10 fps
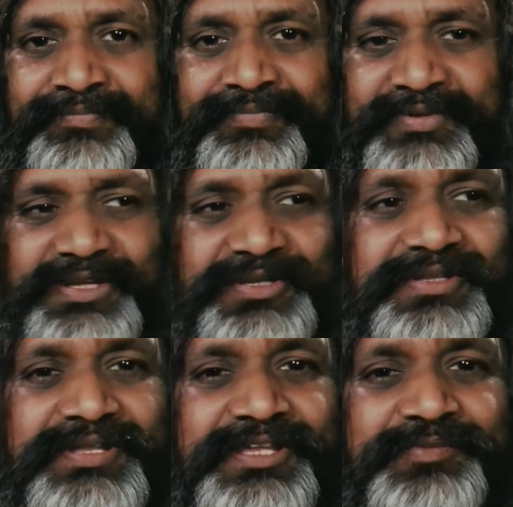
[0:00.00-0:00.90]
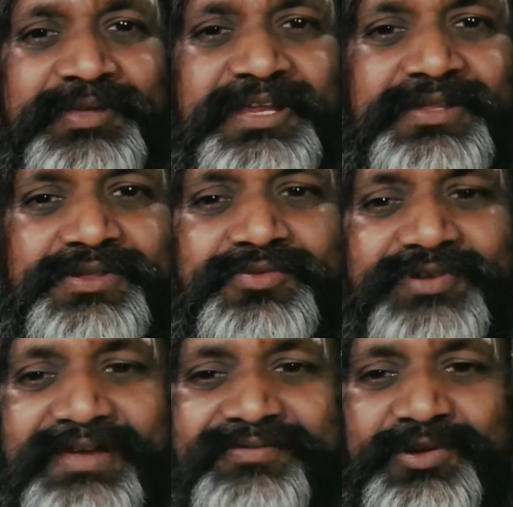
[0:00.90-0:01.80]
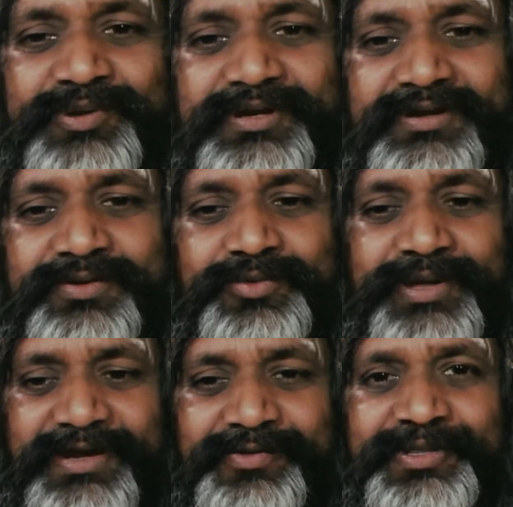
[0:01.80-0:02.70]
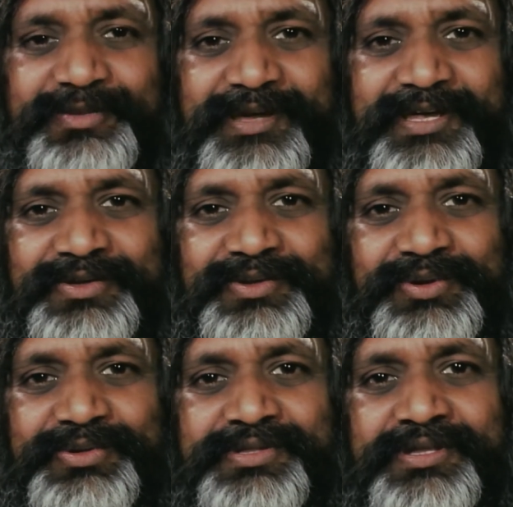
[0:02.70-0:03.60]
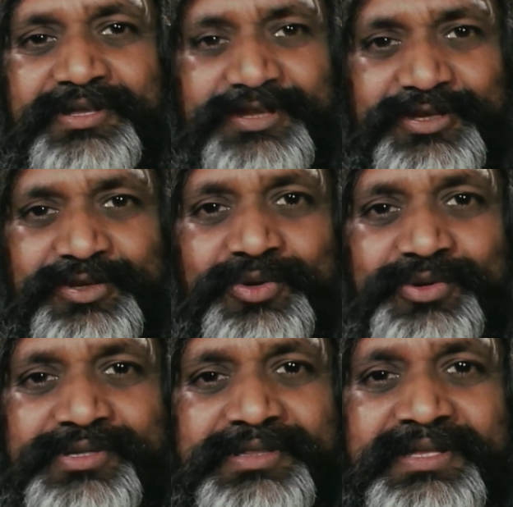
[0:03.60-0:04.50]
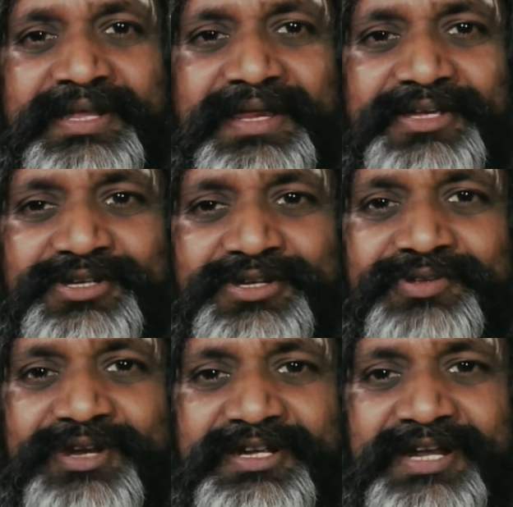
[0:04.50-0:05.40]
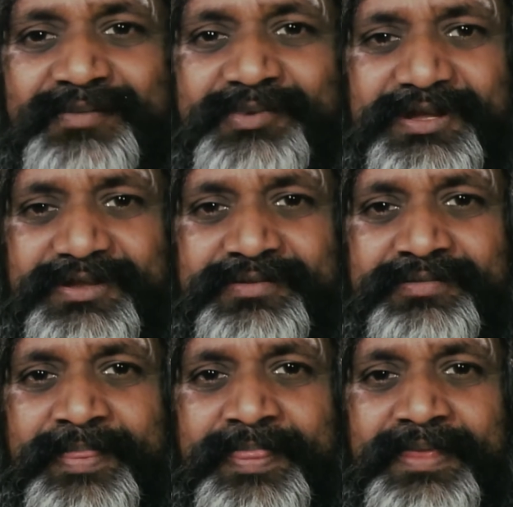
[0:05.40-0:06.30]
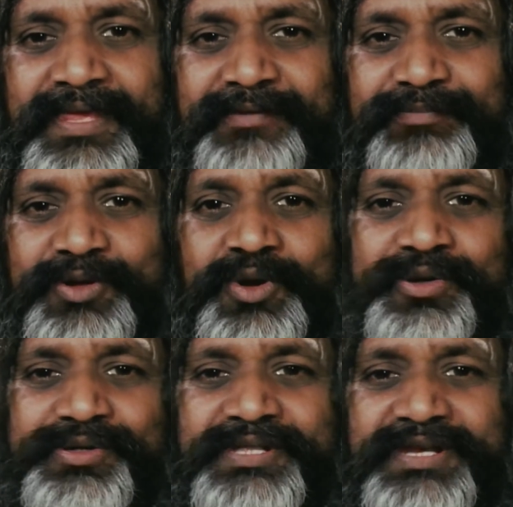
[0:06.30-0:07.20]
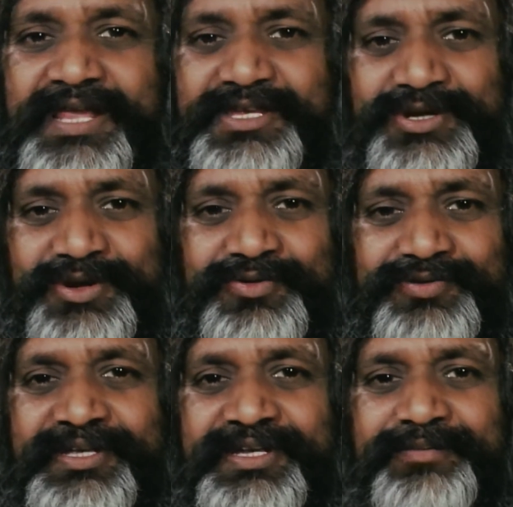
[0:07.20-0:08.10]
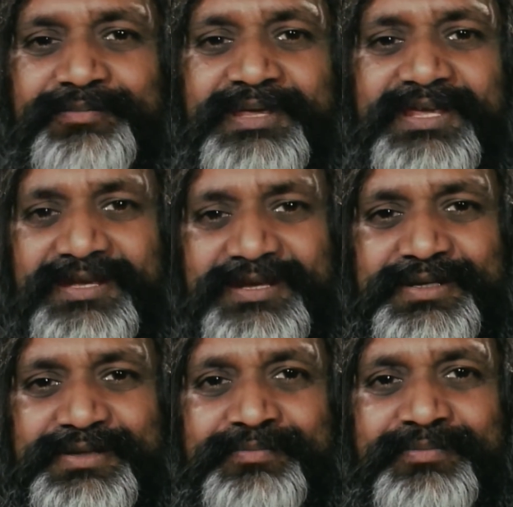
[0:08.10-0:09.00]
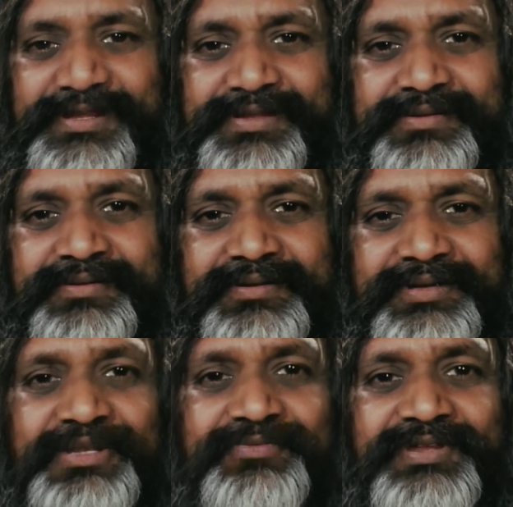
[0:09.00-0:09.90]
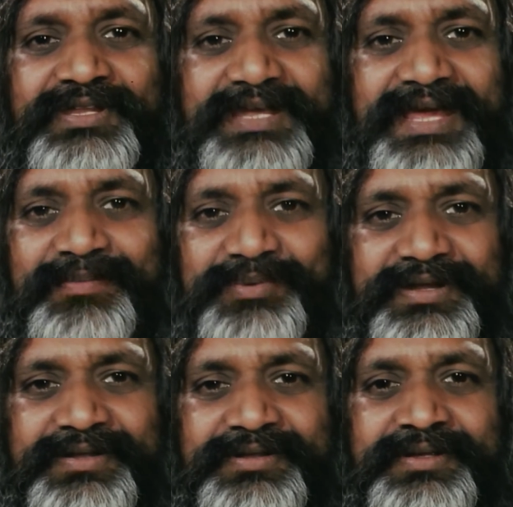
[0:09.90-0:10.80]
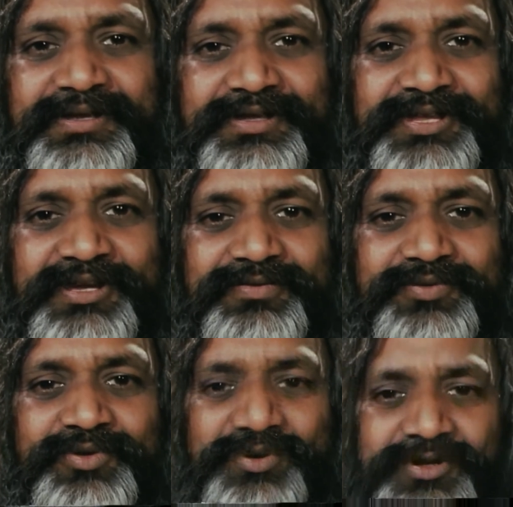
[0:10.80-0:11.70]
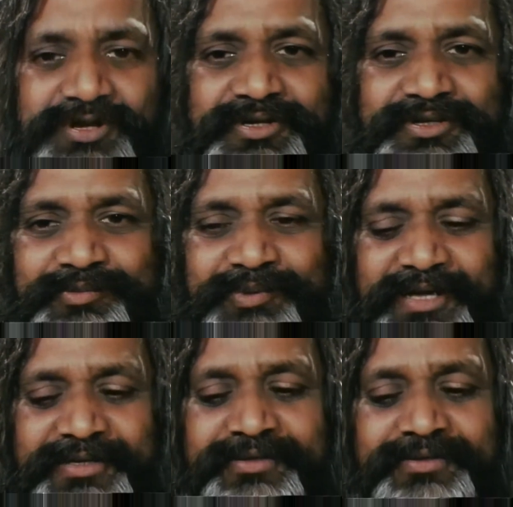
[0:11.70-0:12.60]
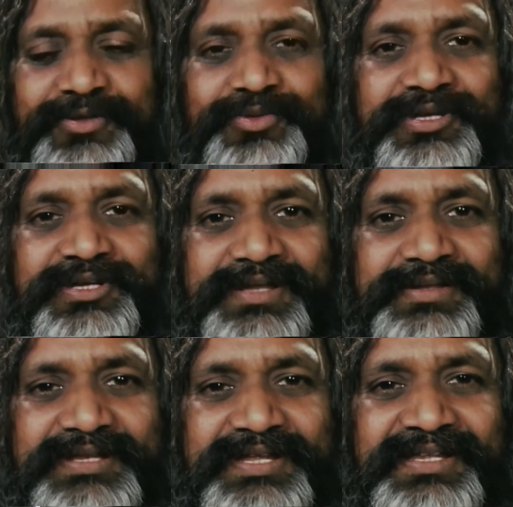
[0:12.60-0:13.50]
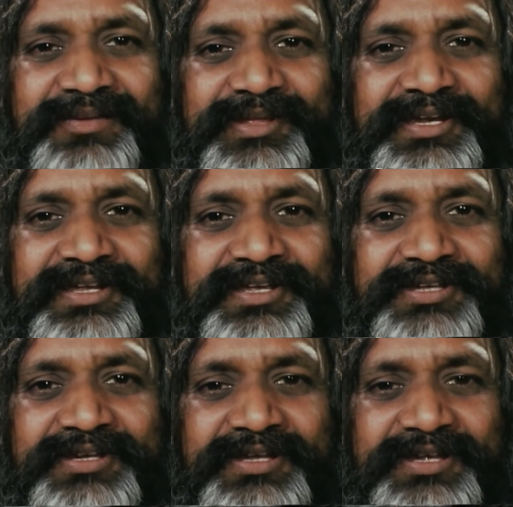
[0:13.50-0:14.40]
It is the experience of everyone. Wherever the mind goes, it goes in the direction of greater happiness. And because the nature of inner being is bliss, infinite happiness, therefore, the mind during transcendental meditation